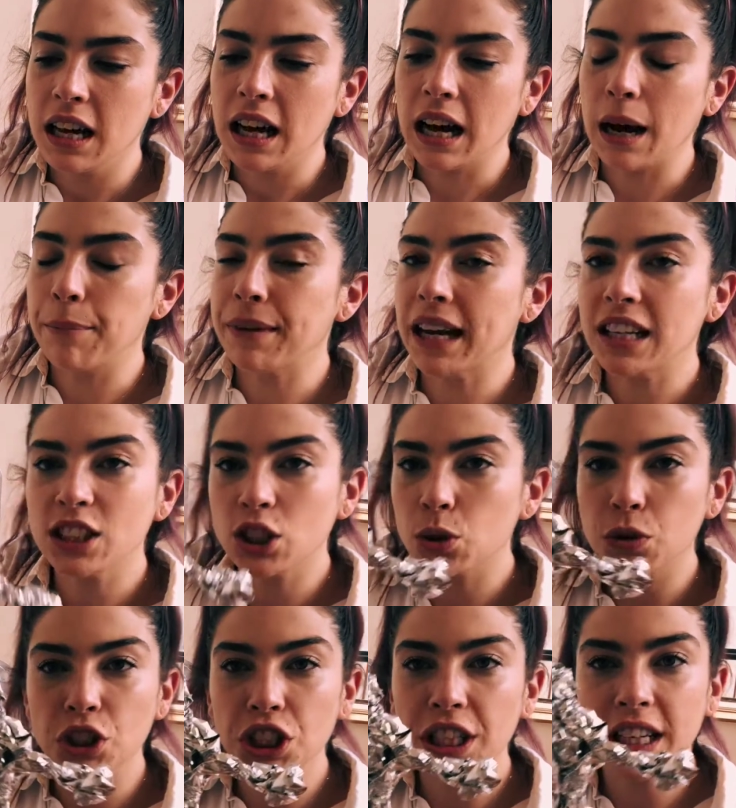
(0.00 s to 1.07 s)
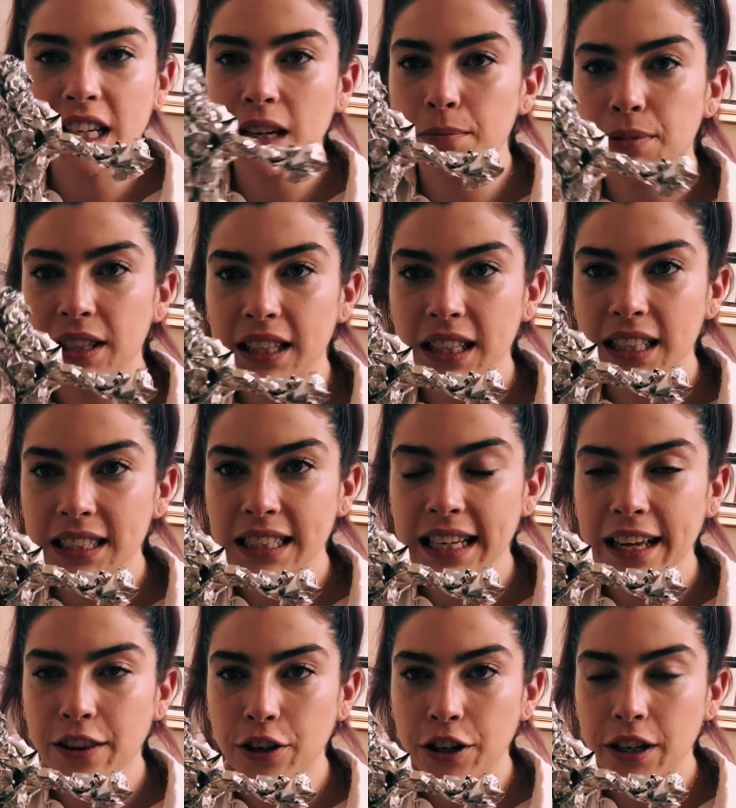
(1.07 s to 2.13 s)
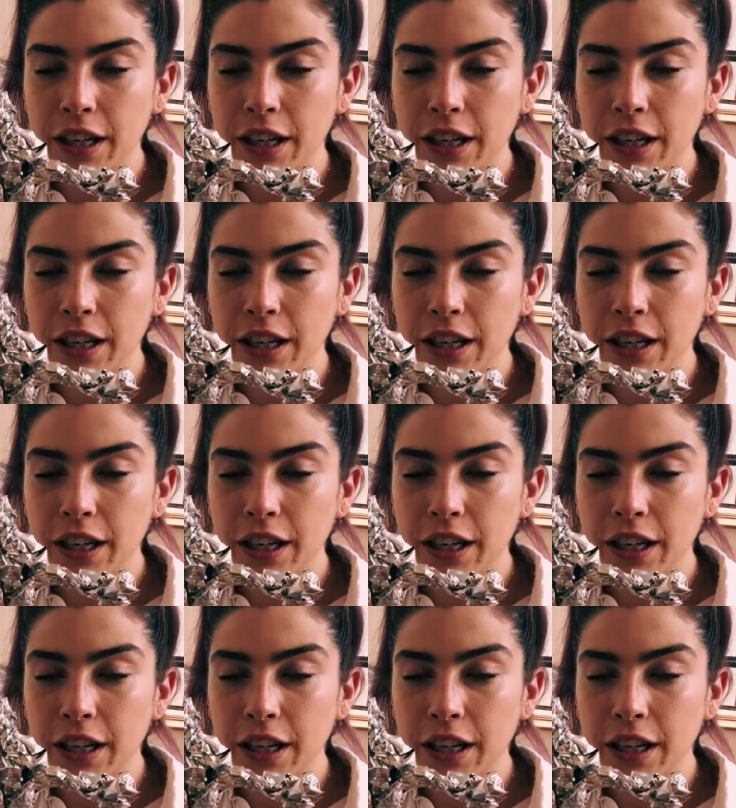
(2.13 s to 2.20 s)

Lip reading: I'm not squishing it completely together.